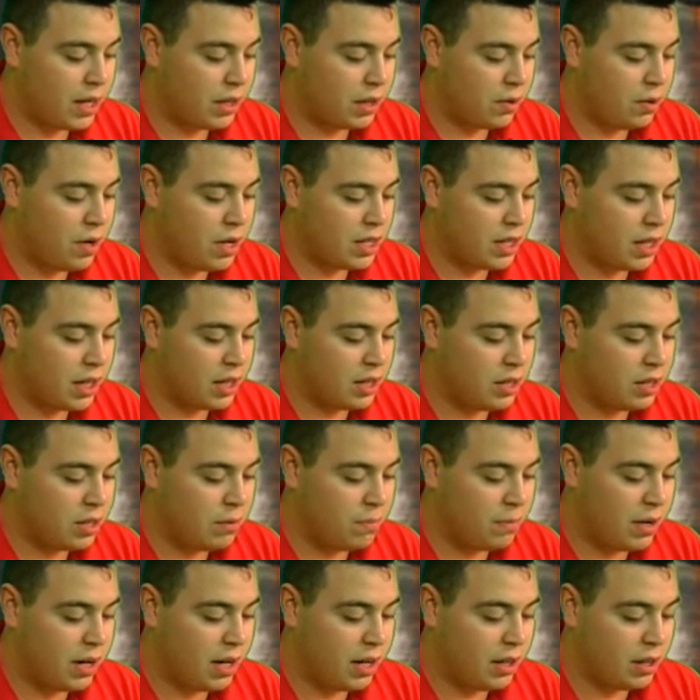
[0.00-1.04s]
at the recent
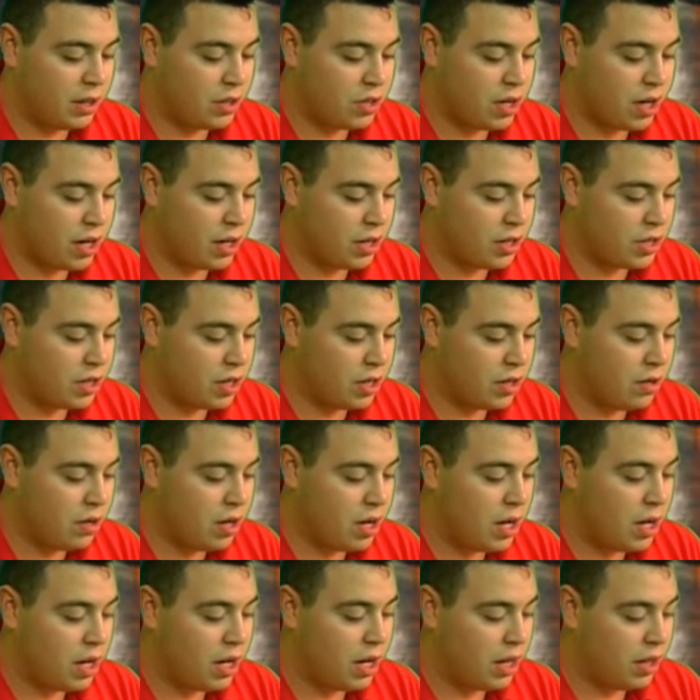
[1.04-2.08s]
Consumer Electronics Show
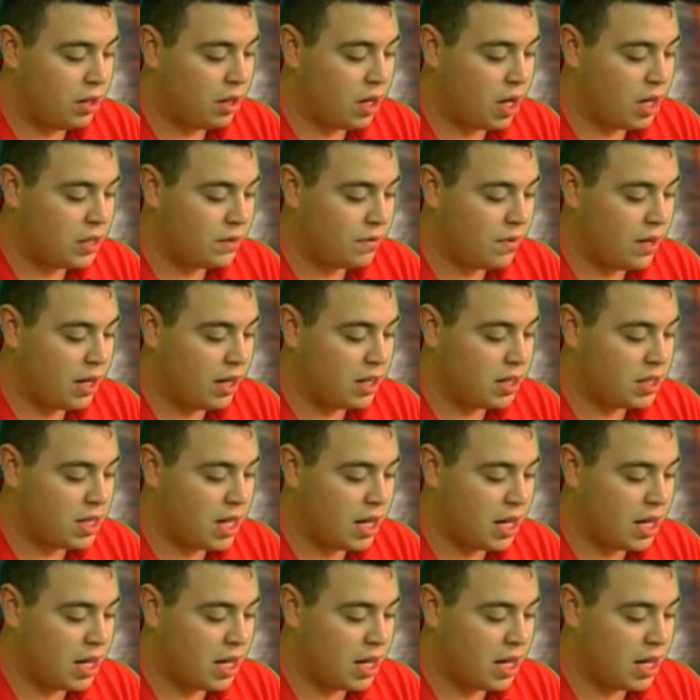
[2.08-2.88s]
in Las Vegas that